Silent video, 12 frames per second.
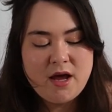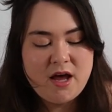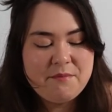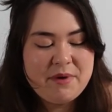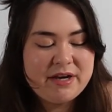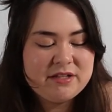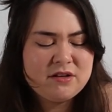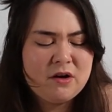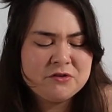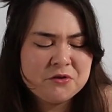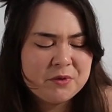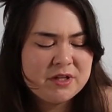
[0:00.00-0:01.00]
Um, and it's
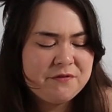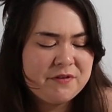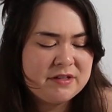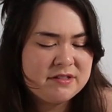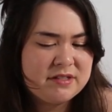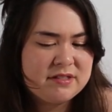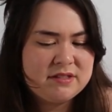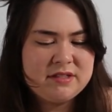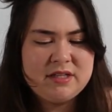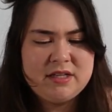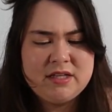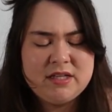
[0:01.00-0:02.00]
also really fun to
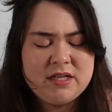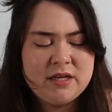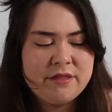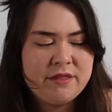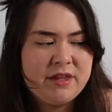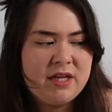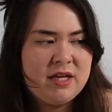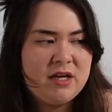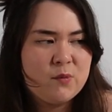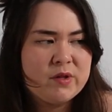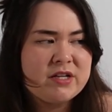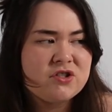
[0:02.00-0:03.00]
see
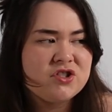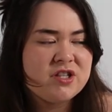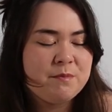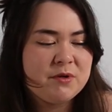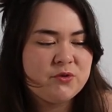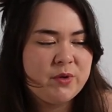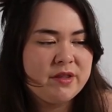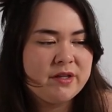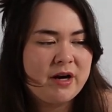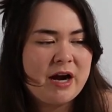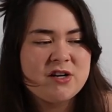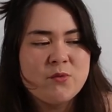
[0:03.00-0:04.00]
the relationship between
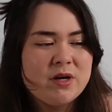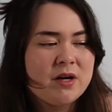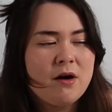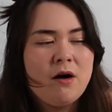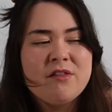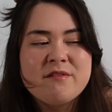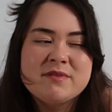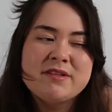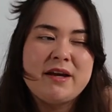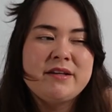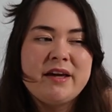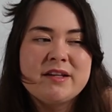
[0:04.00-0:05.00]
their, I don't want to call them
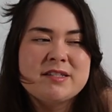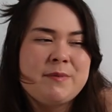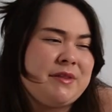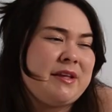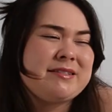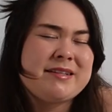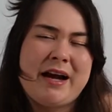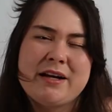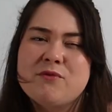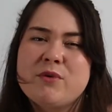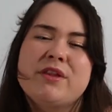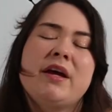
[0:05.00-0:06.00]
sidekicks, but that's kind
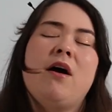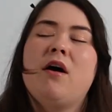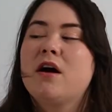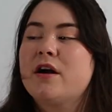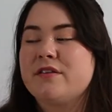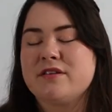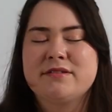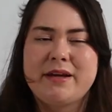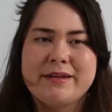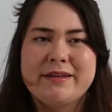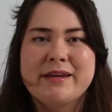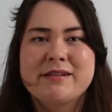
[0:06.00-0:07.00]
of what they are the
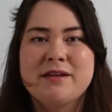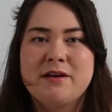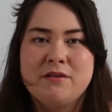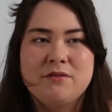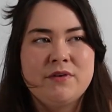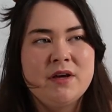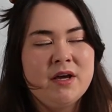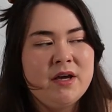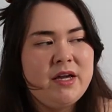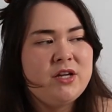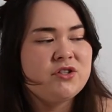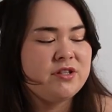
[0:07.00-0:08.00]
sidekicks of
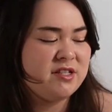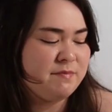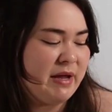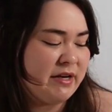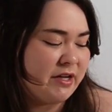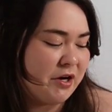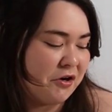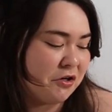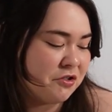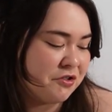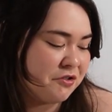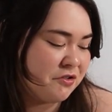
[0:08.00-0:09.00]
each of these main
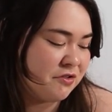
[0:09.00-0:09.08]
characters.